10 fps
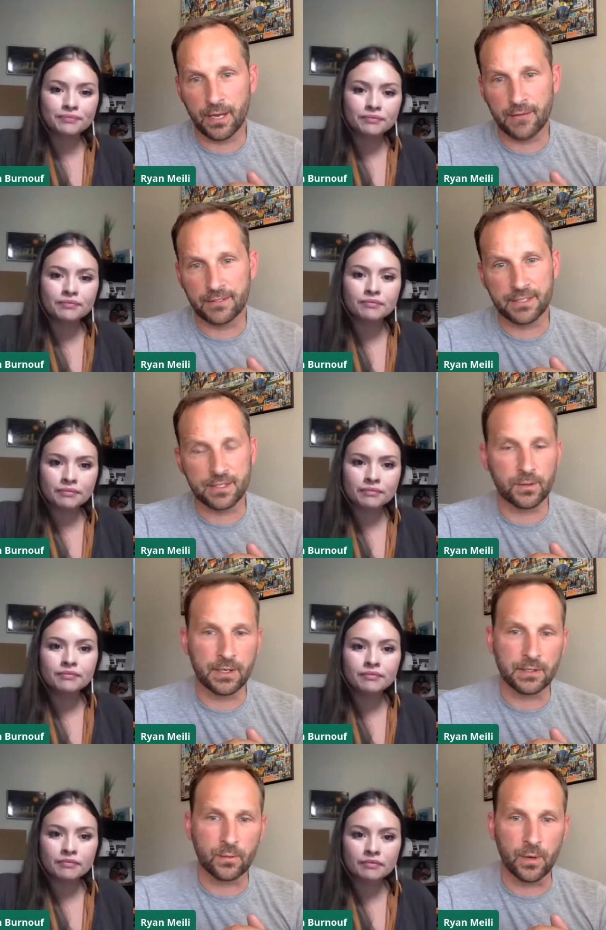Speaker 1: would have a
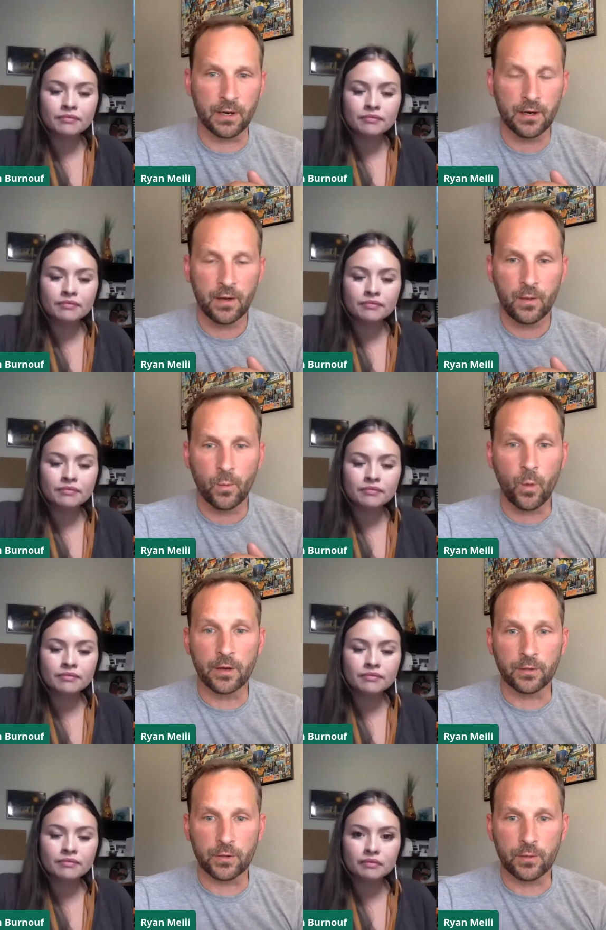situation where
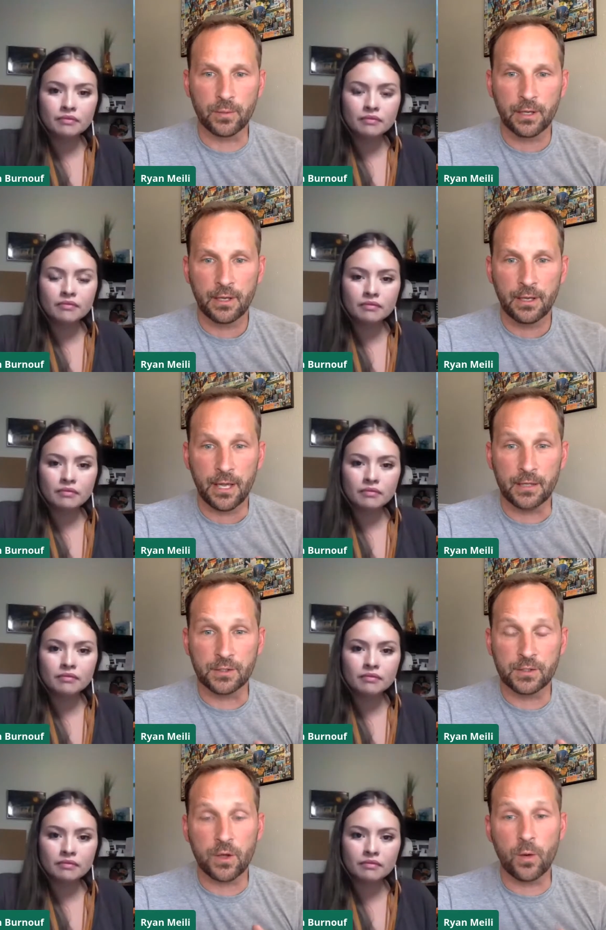one group is
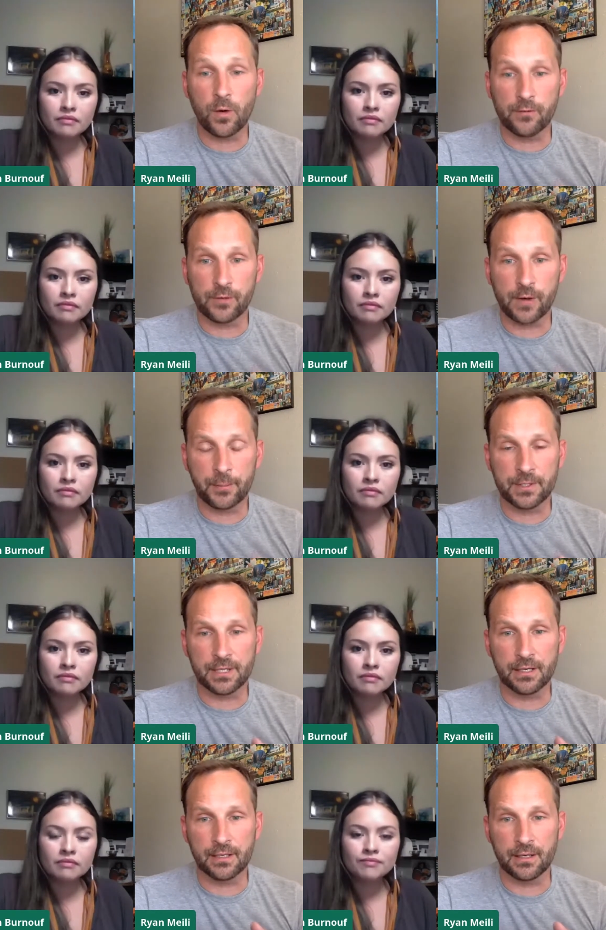so
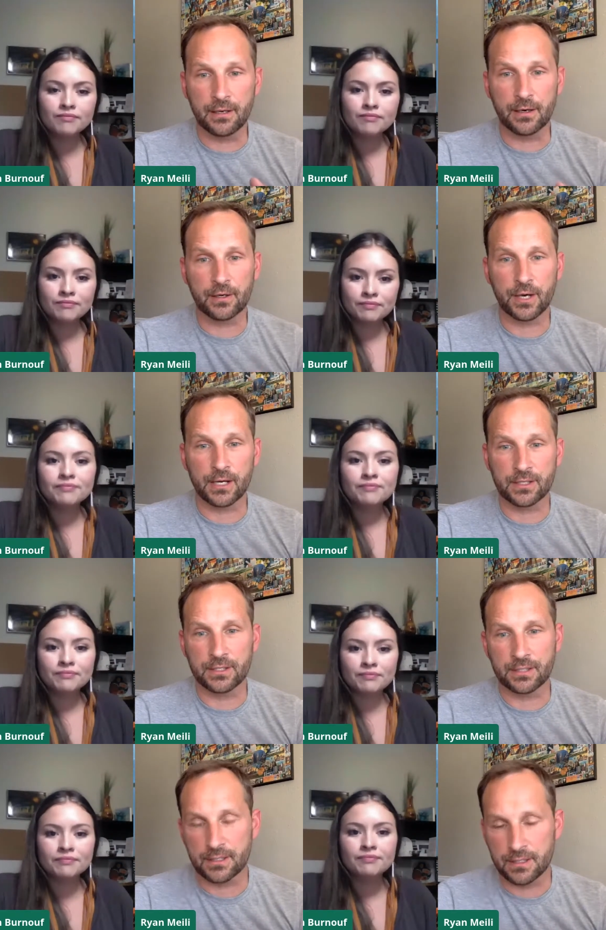overrepresented in our correction
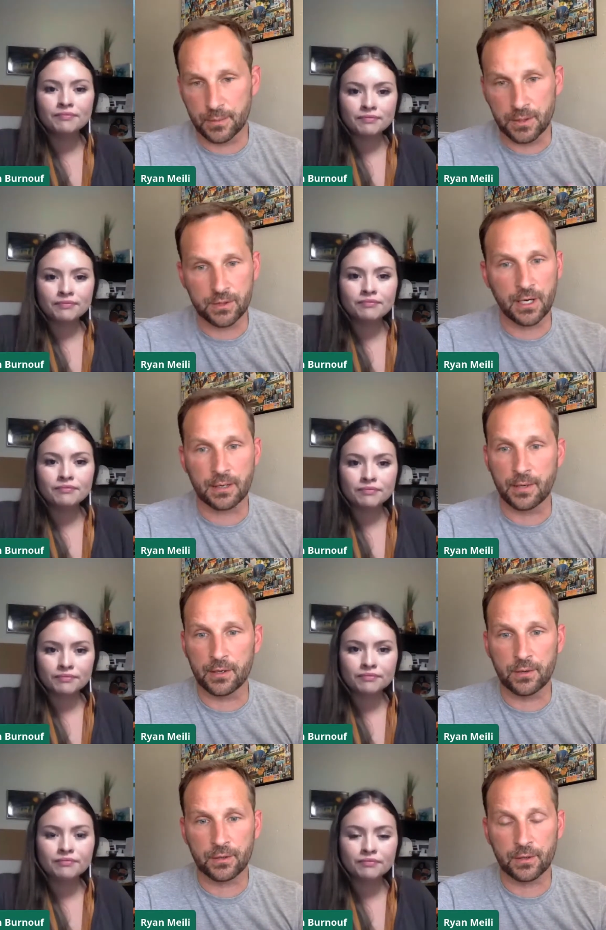system. When you talk about
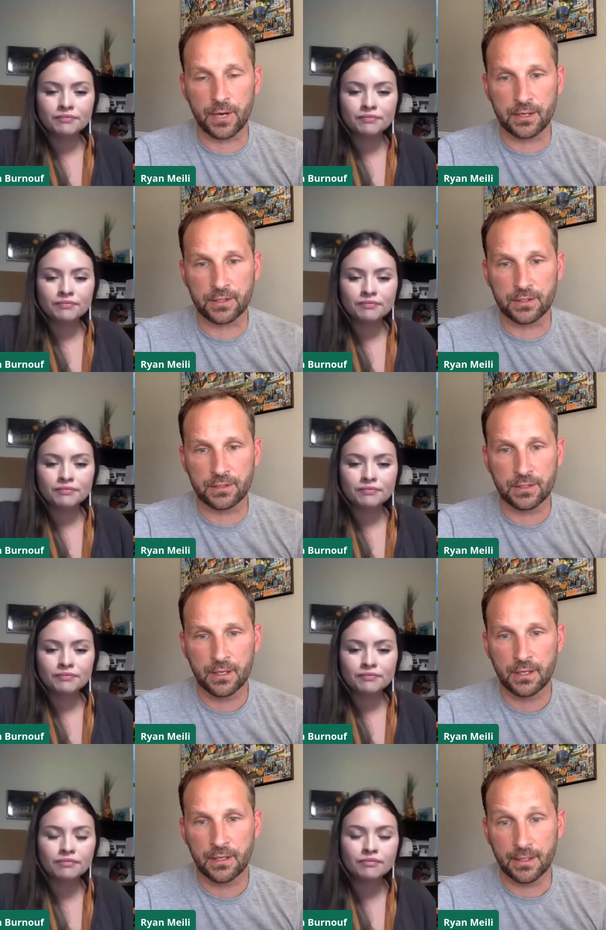youth corrections,
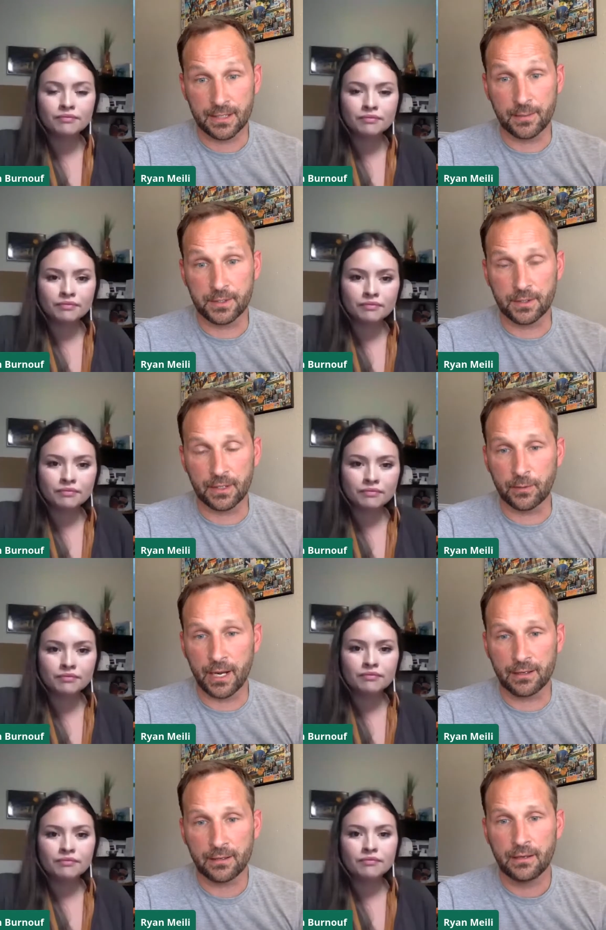it's absolutely
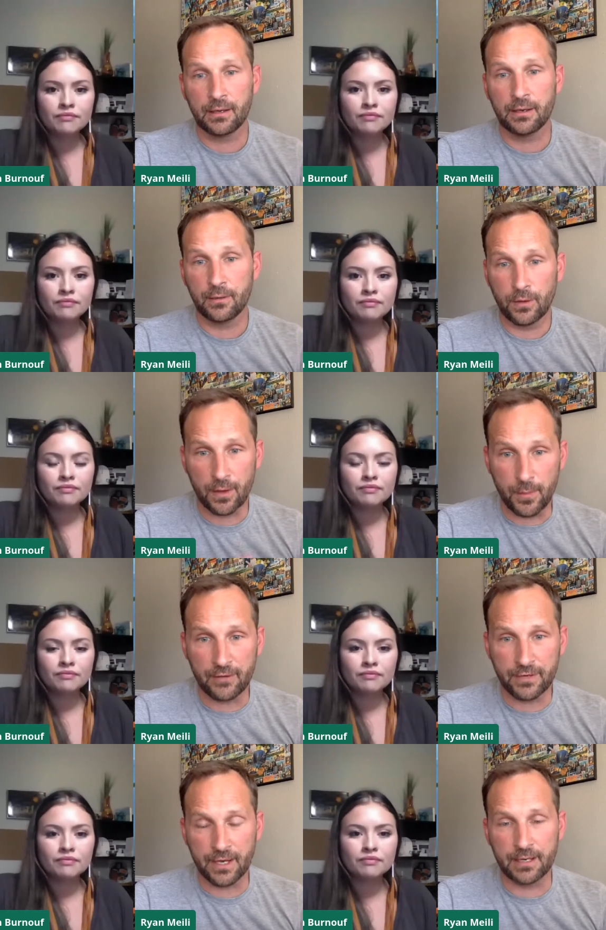right, above
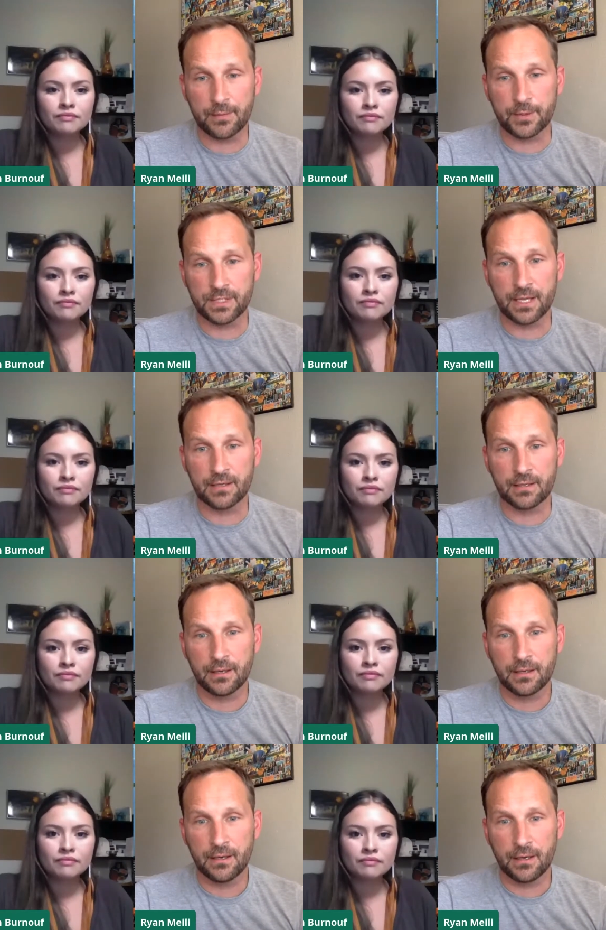90%
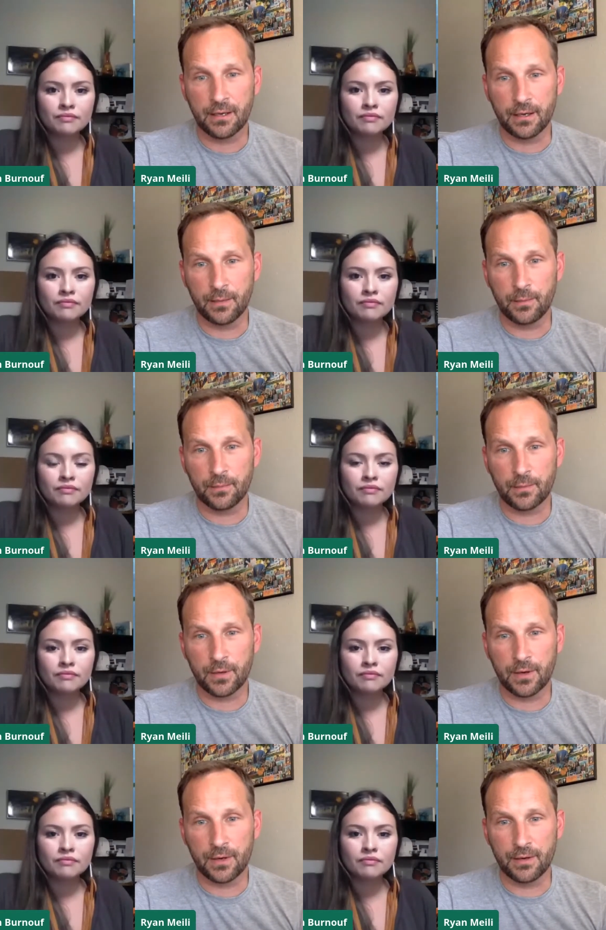uh,
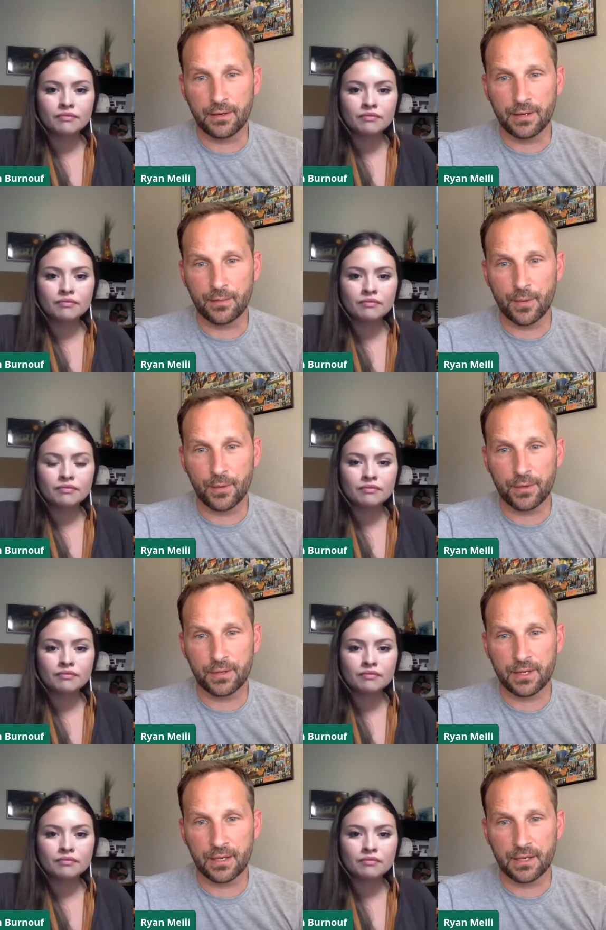on in both
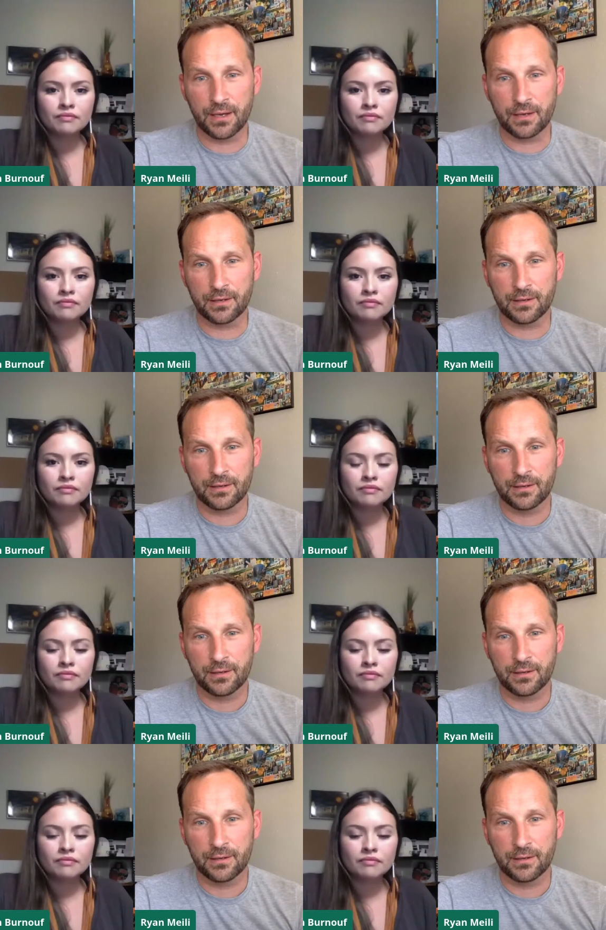uh, young